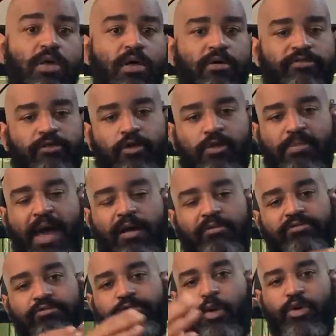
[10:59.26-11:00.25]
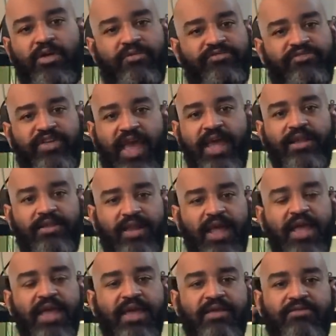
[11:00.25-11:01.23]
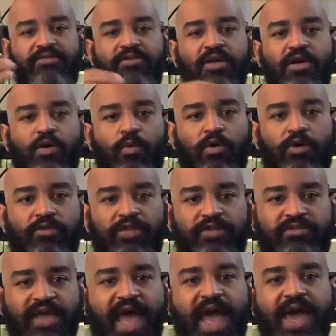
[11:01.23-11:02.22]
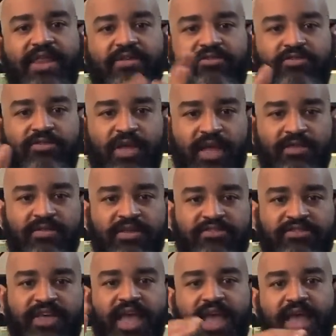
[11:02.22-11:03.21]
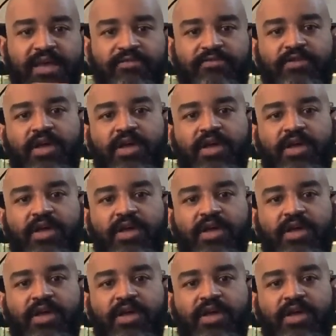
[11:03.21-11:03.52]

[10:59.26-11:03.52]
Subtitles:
for about a total of 10 days, where the dad is in this cave,